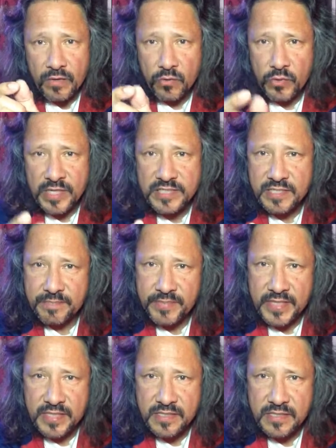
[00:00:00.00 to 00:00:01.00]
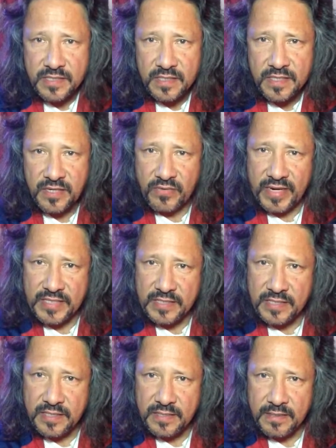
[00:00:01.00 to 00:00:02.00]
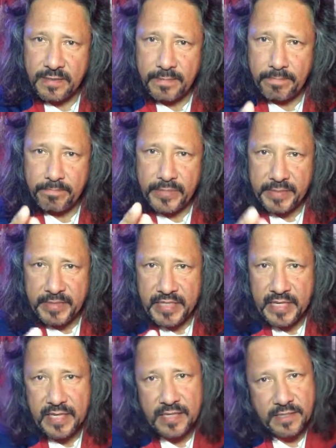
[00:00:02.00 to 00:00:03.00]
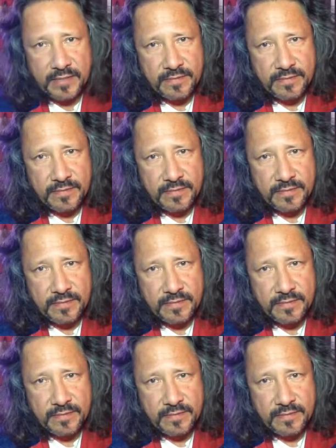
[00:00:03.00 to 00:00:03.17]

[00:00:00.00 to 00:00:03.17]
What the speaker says: rest in peace, the great B.B. King.